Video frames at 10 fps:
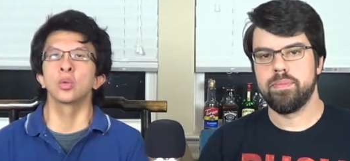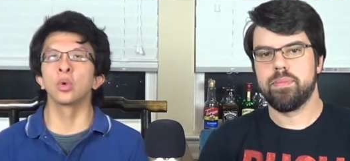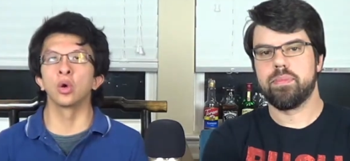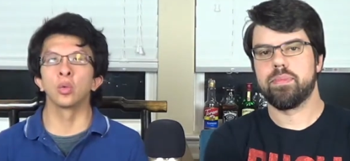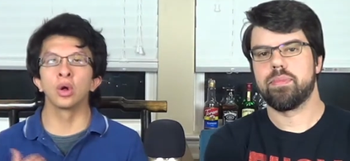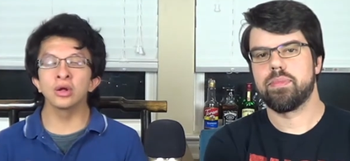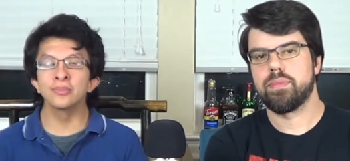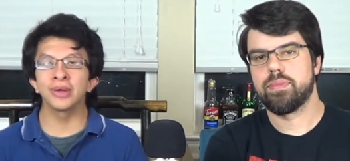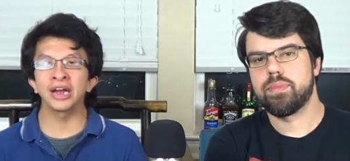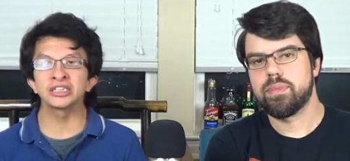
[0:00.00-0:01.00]
Speaker 1: Well,
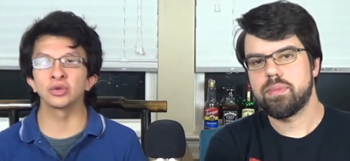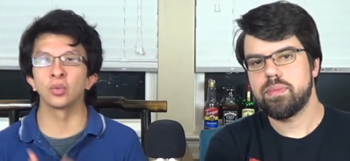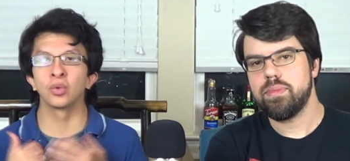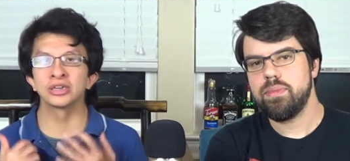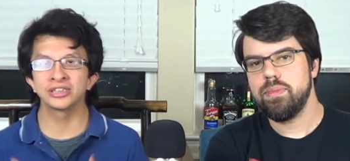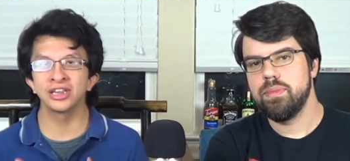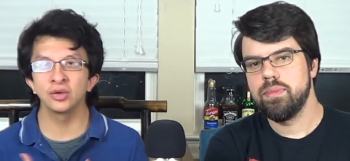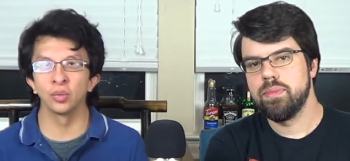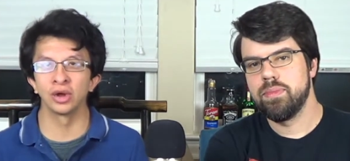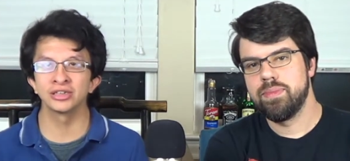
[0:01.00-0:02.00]
welcome back to
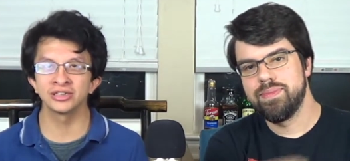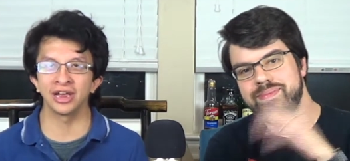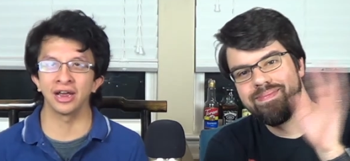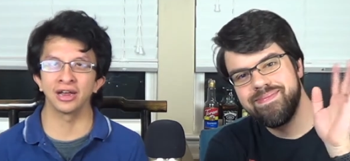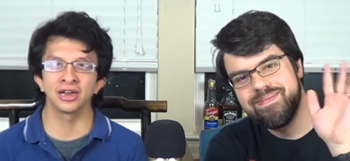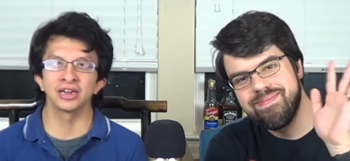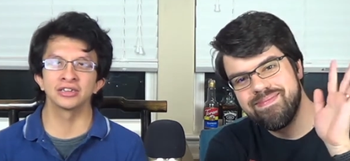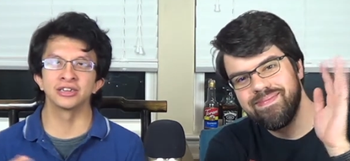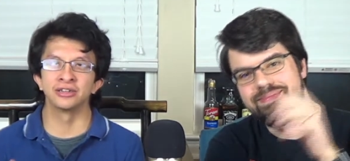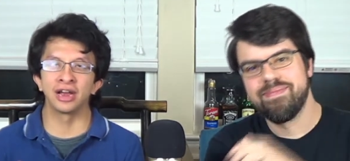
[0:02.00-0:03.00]
Whiskey Wednesday.
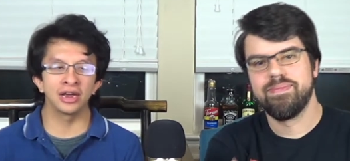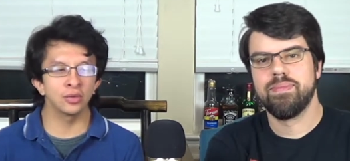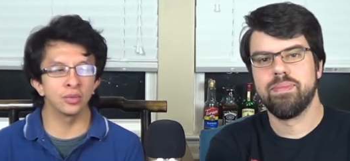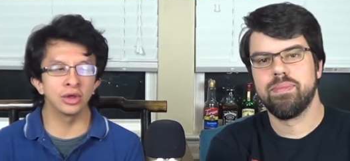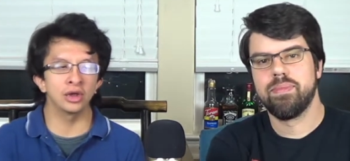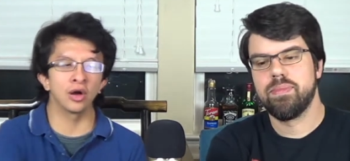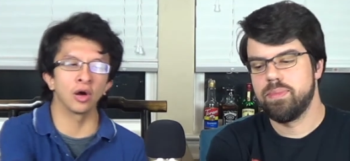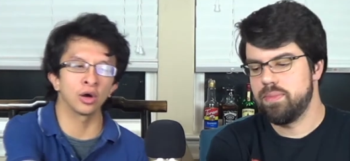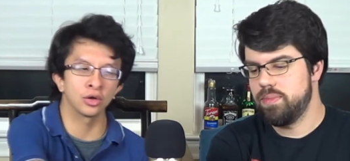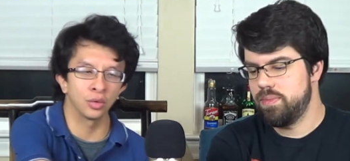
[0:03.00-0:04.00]
Today we
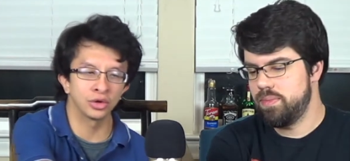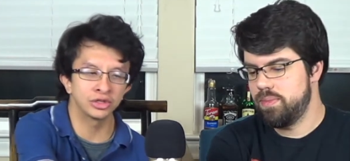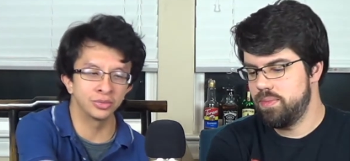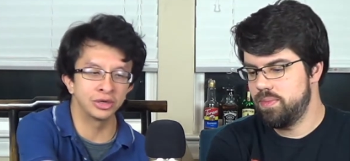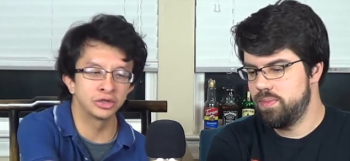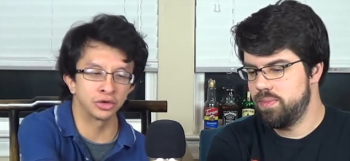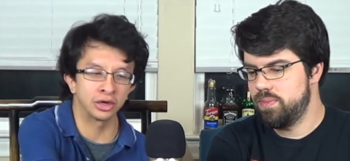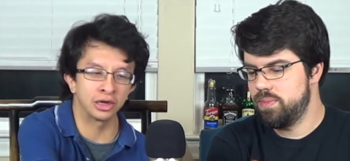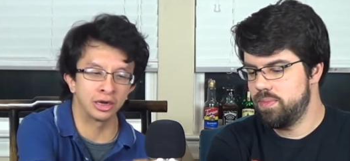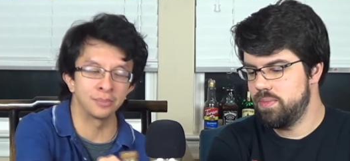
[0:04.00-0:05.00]
are going to be
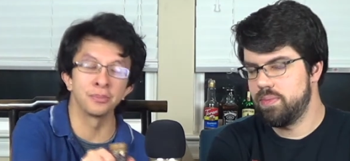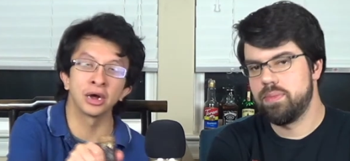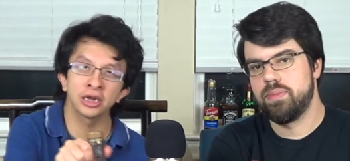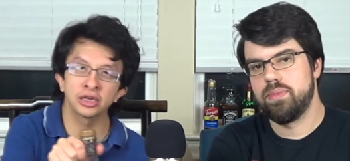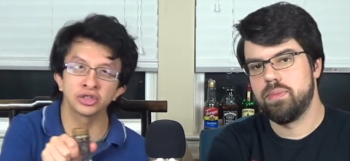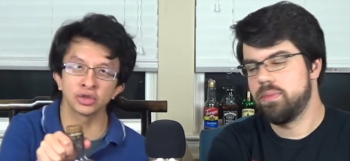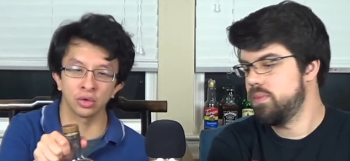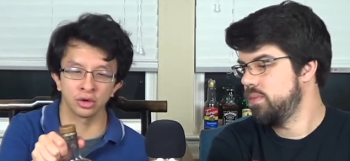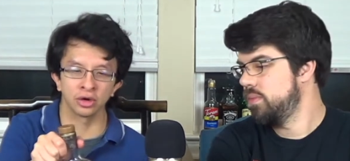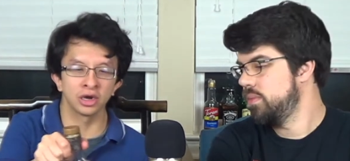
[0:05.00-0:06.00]
drinking Monkey
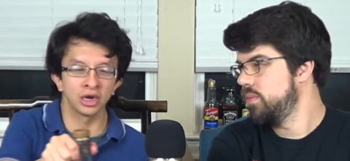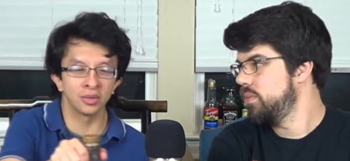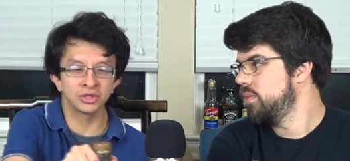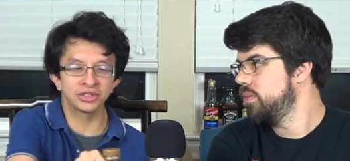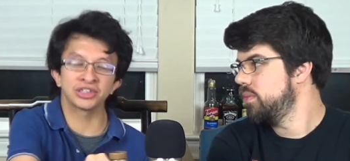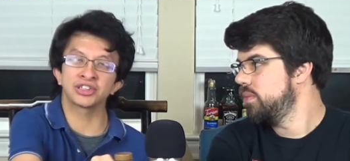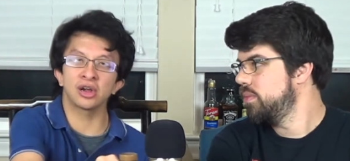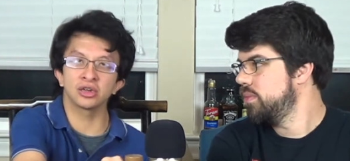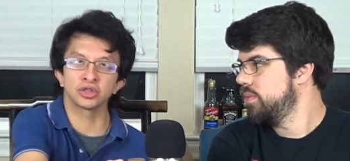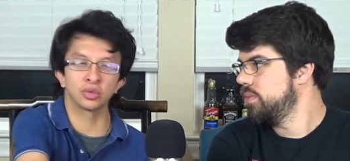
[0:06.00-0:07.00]
Shoulder, which is a
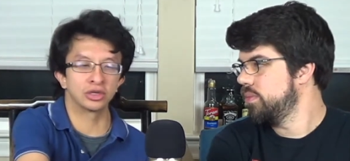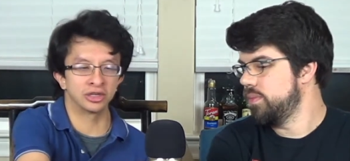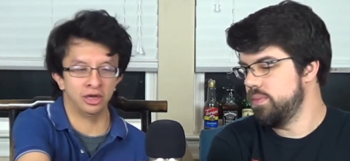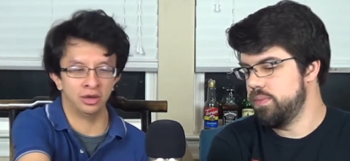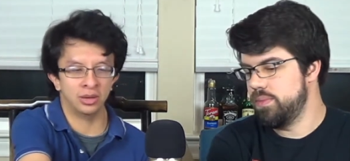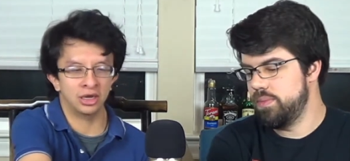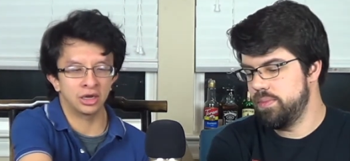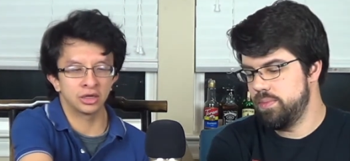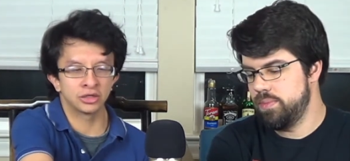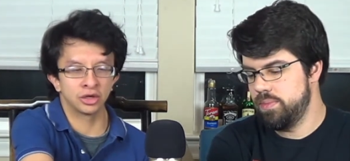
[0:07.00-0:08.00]
Scottish whiskey.
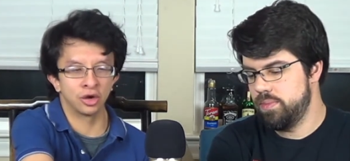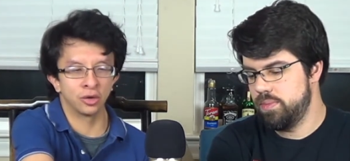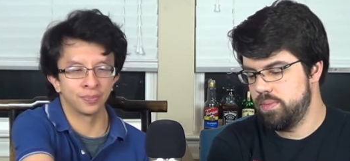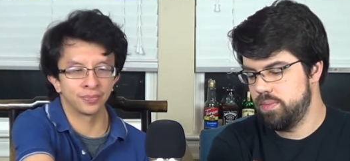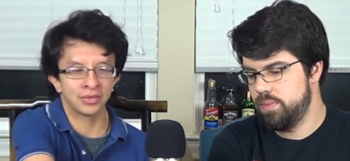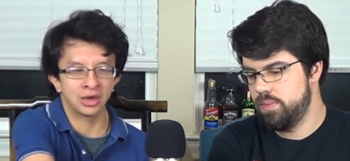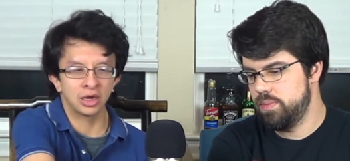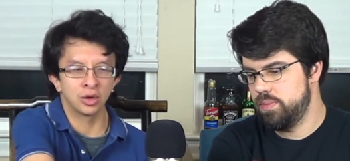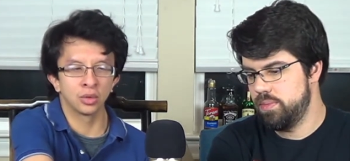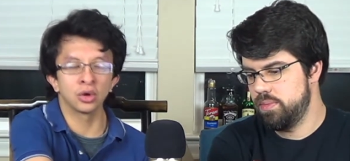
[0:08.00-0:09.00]
So
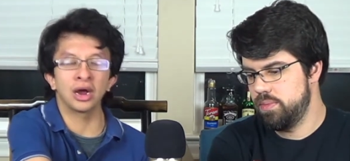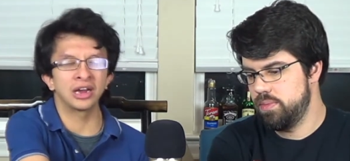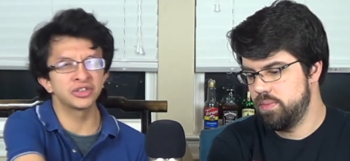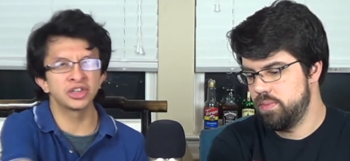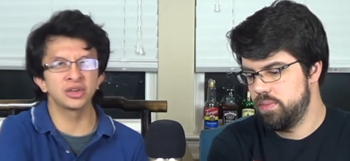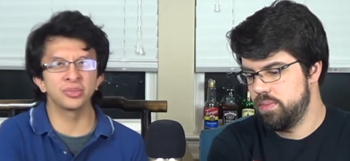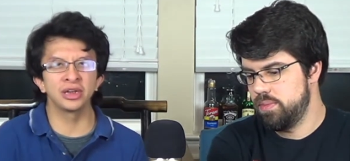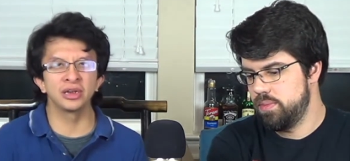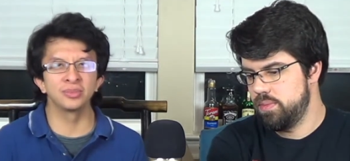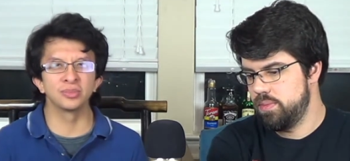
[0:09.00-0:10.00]
we're actually going to
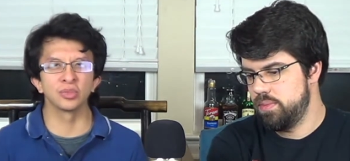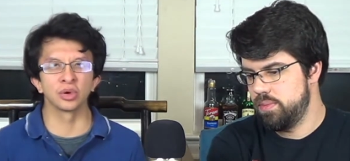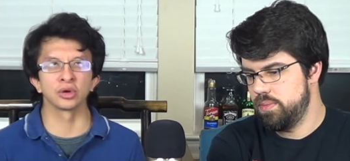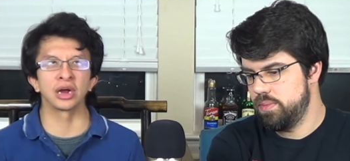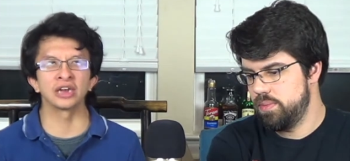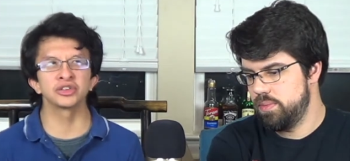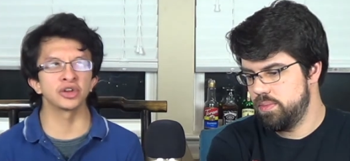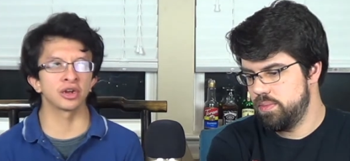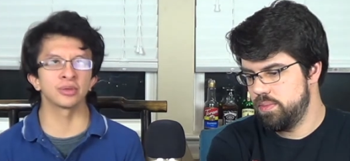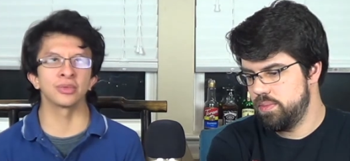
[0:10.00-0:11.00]
be we're actually
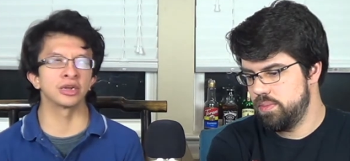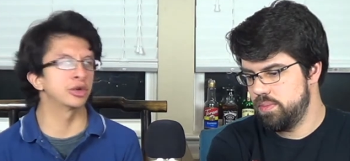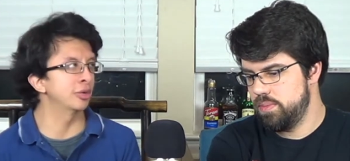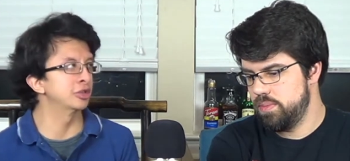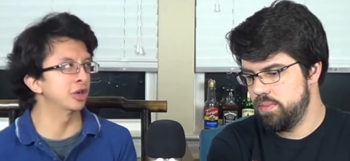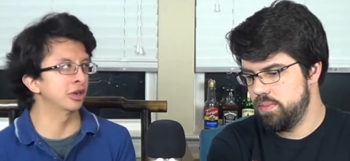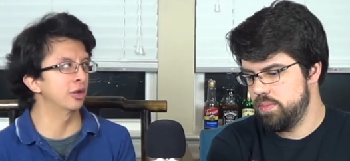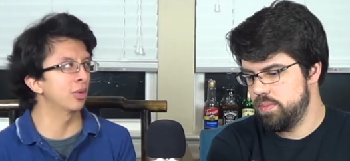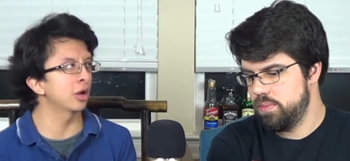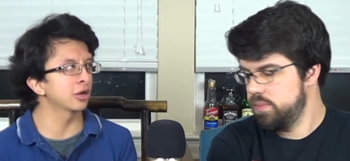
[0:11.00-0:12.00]
talking about doing
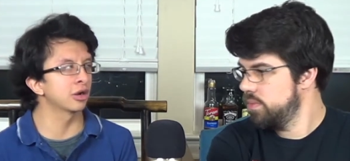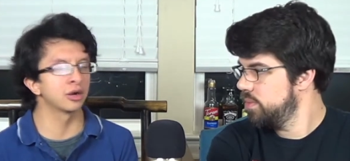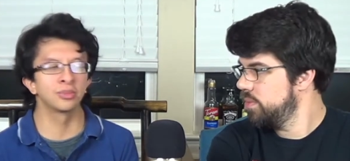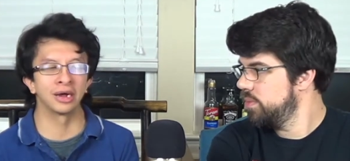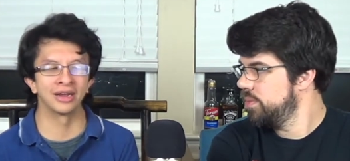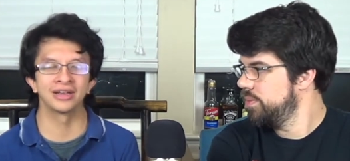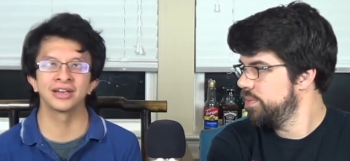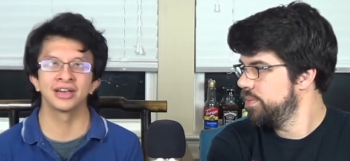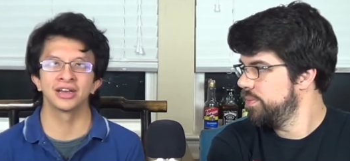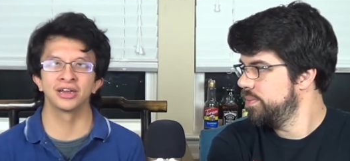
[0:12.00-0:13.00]
Johnny Walker, but
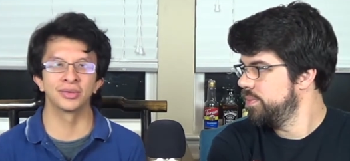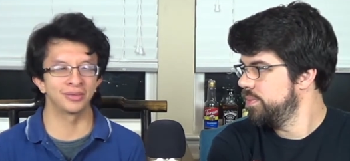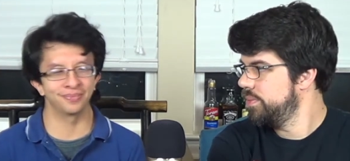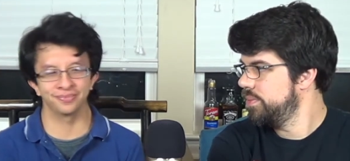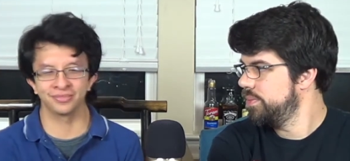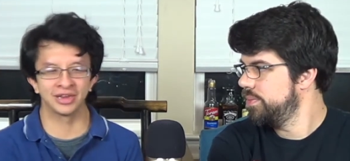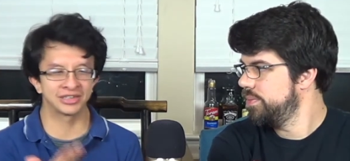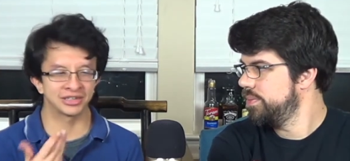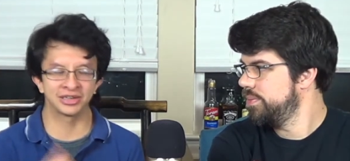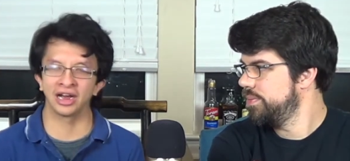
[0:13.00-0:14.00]
you know what?
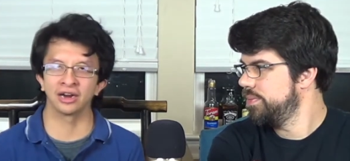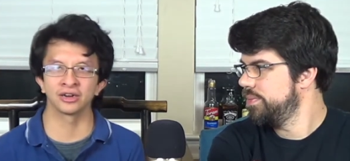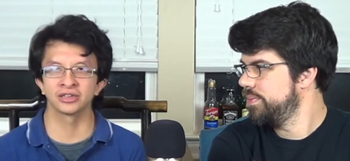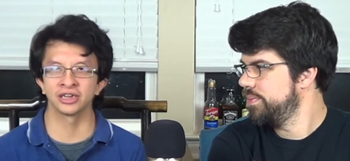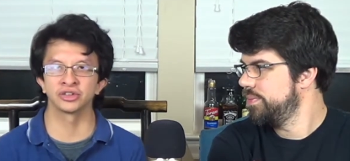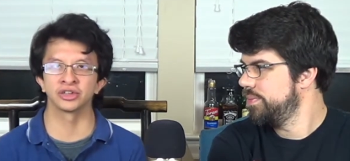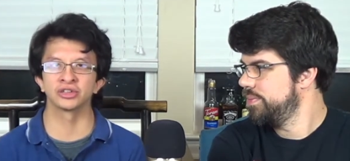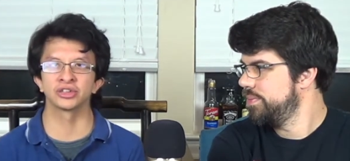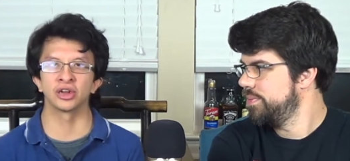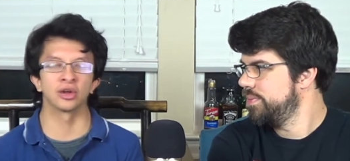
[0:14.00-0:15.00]
This guy
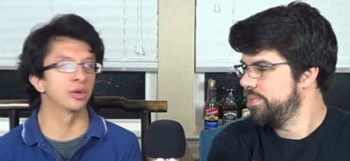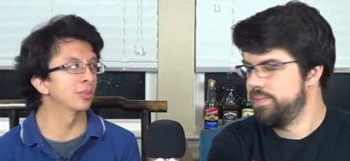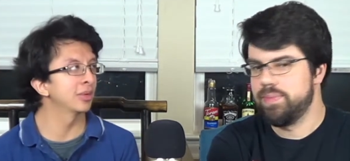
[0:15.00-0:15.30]
attention, So